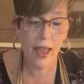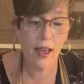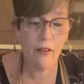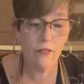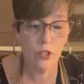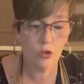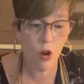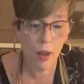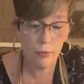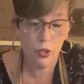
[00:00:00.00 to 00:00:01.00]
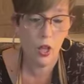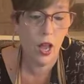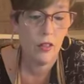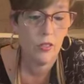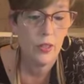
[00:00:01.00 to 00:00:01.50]
have drop
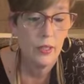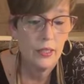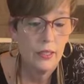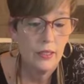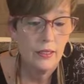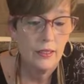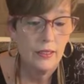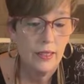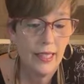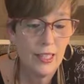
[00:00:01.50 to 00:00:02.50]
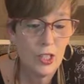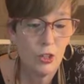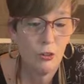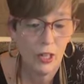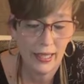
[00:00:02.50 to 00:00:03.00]
cloth. It's
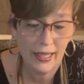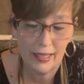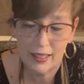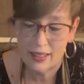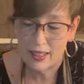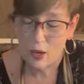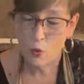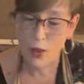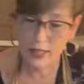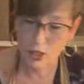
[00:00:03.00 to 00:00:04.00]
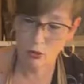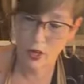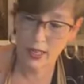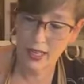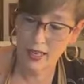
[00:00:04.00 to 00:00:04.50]
crooked. What's
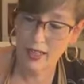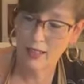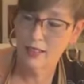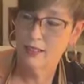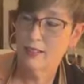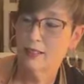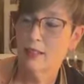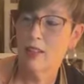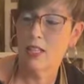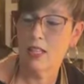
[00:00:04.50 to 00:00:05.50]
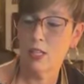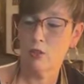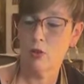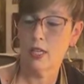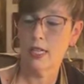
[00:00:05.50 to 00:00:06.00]
crooked? This is
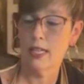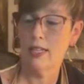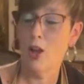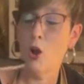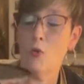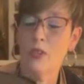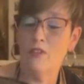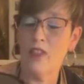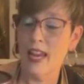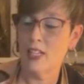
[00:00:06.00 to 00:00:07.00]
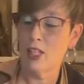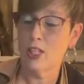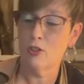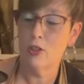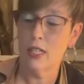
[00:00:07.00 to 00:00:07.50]
crooked? Oh, the face
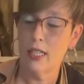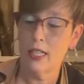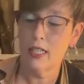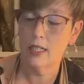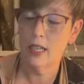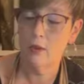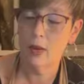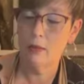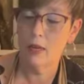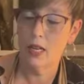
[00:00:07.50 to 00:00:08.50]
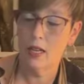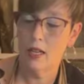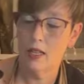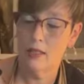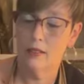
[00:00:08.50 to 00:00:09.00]
is crooked? Okay, wait a minute.